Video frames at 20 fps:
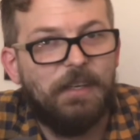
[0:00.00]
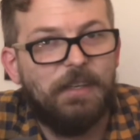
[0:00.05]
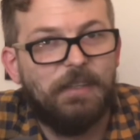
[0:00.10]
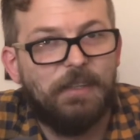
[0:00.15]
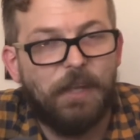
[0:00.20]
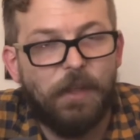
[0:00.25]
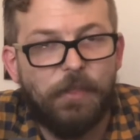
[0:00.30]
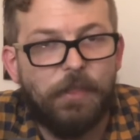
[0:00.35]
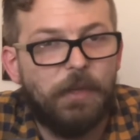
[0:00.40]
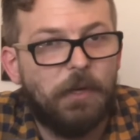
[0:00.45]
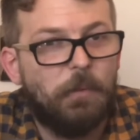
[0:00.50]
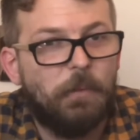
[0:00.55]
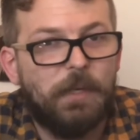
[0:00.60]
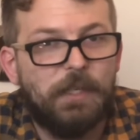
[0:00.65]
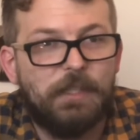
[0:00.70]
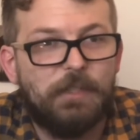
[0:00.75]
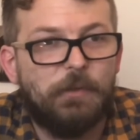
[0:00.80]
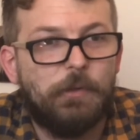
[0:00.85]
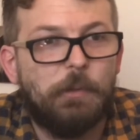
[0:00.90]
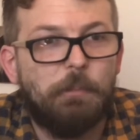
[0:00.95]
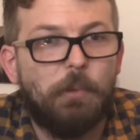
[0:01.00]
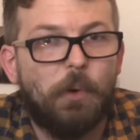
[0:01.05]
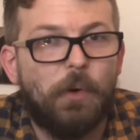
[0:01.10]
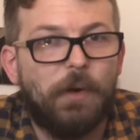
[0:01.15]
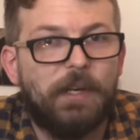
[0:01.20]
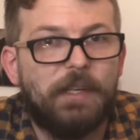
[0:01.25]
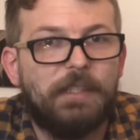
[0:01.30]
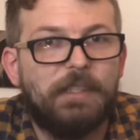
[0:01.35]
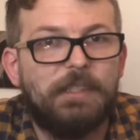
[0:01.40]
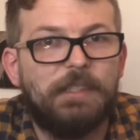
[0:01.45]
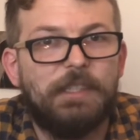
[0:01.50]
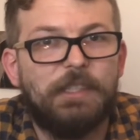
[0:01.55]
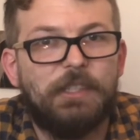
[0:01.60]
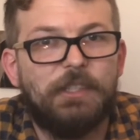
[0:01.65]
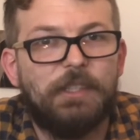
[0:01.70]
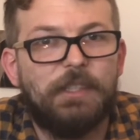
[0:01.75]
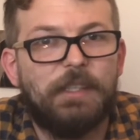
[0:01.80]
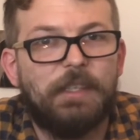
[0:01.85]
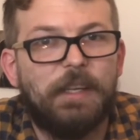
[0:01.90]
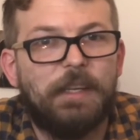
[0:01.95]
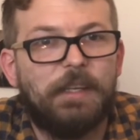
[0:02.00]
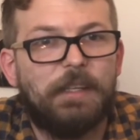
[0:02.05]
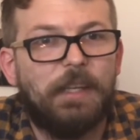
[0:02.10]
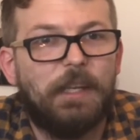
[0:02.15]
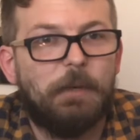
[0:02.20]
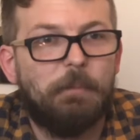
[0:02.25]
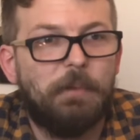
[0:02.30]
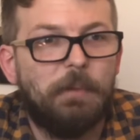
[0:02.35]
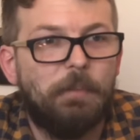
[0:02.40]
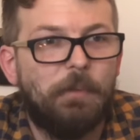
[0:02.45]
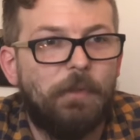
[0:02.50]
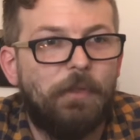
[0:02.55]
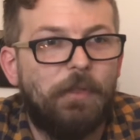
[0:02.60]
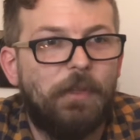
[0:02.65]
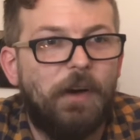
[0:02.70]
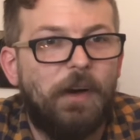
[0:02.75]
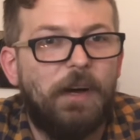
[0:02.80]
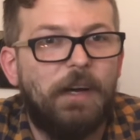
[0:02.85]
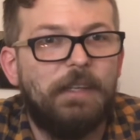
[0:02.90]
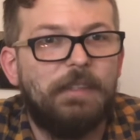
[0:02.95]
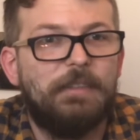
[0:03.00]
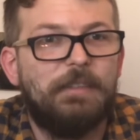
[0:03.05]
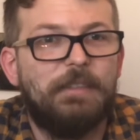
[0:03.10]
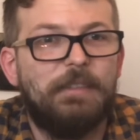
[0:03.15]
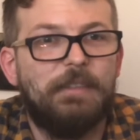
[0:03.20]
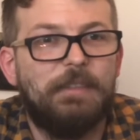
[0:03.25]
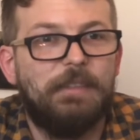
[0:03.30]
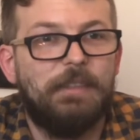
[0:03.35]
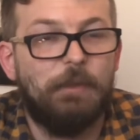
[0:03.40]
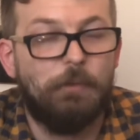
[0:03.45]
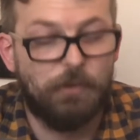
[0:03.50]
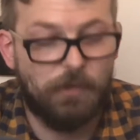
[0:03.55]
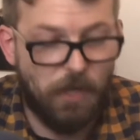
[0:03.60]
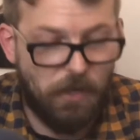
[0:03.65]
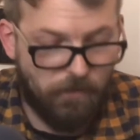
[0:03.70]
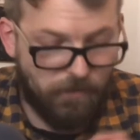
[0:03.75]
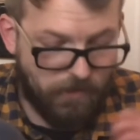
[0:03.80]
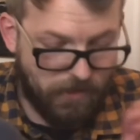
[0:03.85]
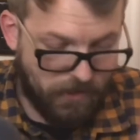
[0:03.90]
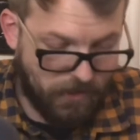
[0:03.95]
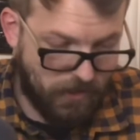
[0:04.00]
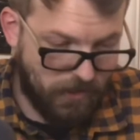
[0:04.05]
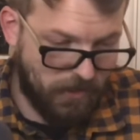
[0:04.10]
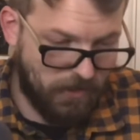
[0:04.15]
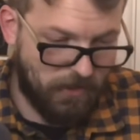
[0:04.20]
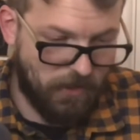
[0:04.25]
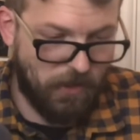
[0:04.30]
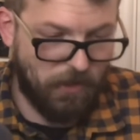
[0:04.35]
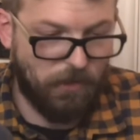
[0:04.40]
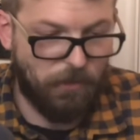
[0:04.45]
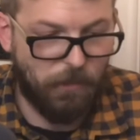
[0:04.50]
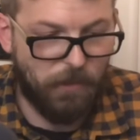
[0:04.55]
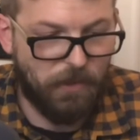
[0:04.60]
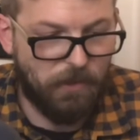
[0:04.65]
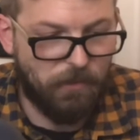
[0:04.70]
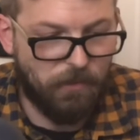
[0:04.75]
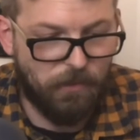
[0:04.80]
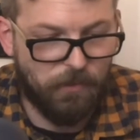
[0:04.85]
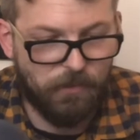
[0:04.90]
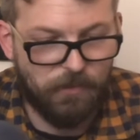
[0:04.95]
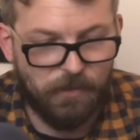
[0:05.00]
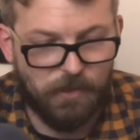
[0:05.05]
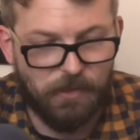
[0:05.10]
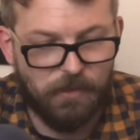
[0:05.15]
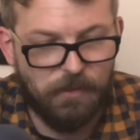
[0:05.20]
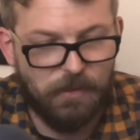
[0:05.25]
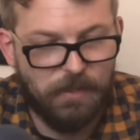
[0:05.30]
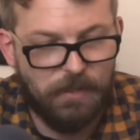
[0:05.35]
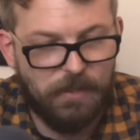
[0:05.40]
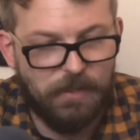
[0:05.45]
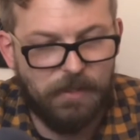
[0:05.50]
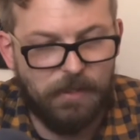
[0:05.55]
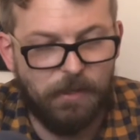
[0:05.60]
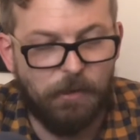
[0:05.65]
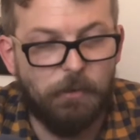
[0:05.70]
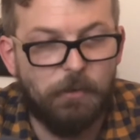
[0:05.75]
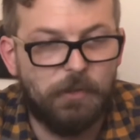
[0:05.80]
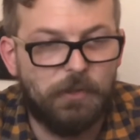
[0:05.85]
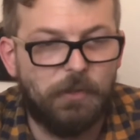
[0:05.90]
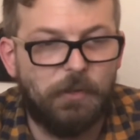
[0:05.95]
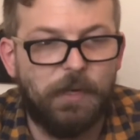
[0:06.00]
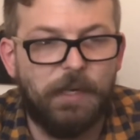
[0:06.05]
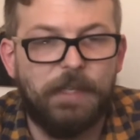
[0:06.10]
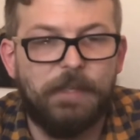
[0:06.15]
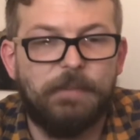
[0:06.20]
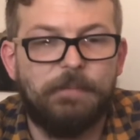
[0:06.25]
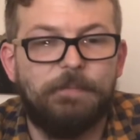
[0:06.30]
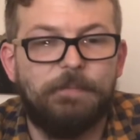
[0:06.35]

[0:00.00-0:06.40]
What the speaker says: Nothing went to a boring decision like a lot of people thought. It was all finishes all the way through, so it was great.